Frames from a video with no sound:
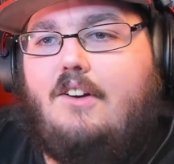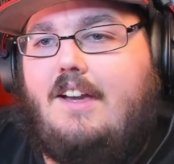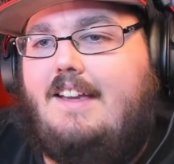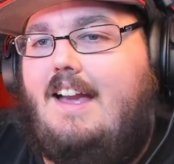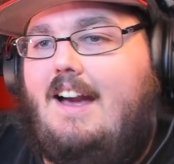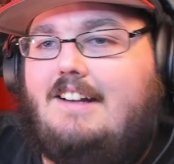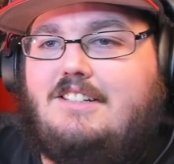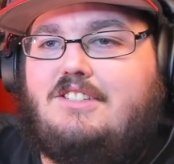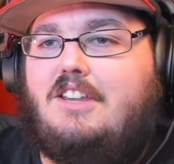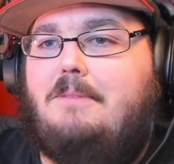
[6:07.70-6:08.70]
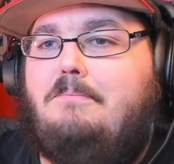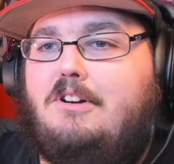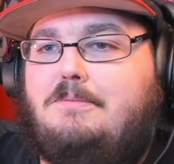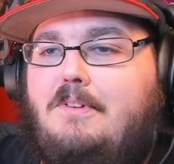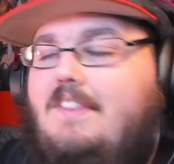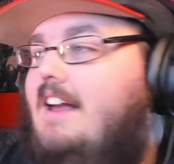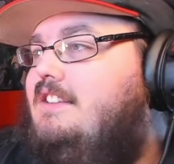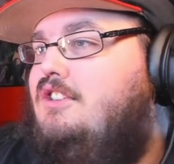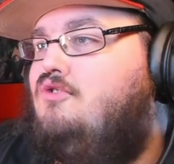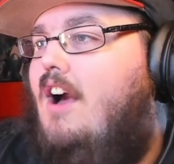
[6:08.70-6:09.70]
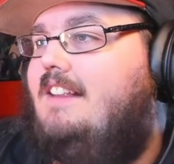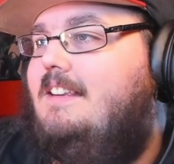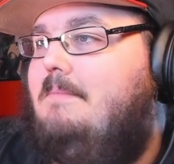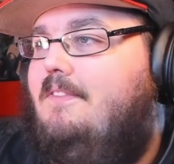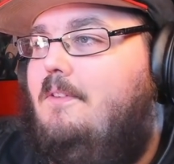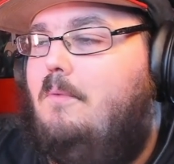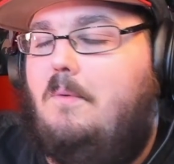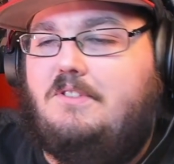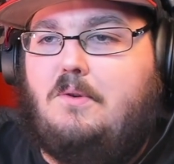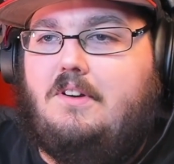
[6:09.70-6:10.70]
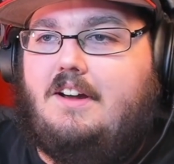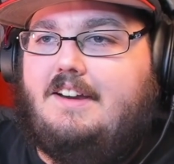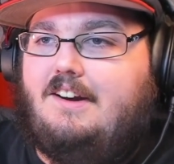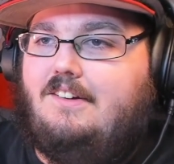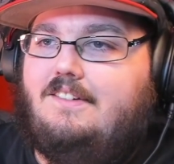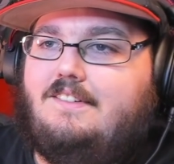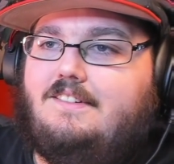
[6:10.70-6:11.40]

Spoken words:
Okay, yeah, I just saw the books move. That distracted me from what was going on here.